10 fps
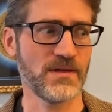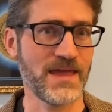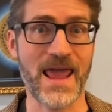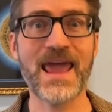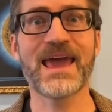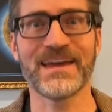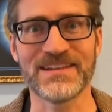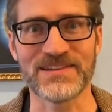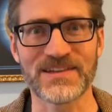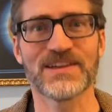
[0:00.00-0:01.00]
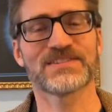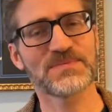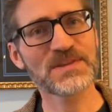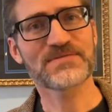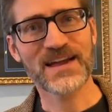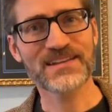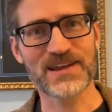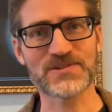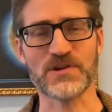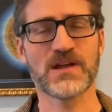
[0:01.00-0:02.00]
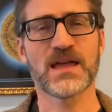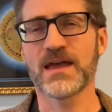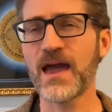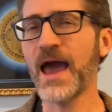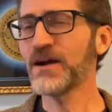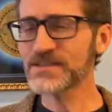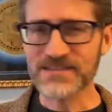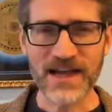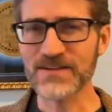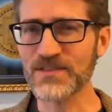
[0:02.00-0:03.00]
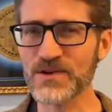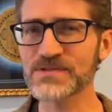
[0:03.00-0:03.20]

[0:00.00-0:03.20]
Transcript: and something of that nature. Outside of those